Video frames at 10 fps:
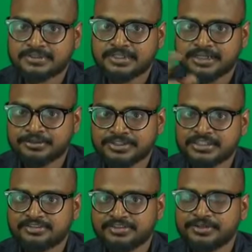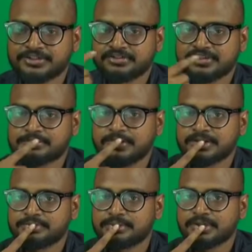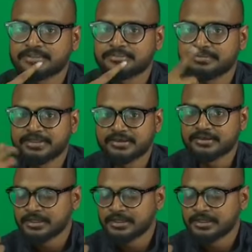try to see the videos of S block and P block in the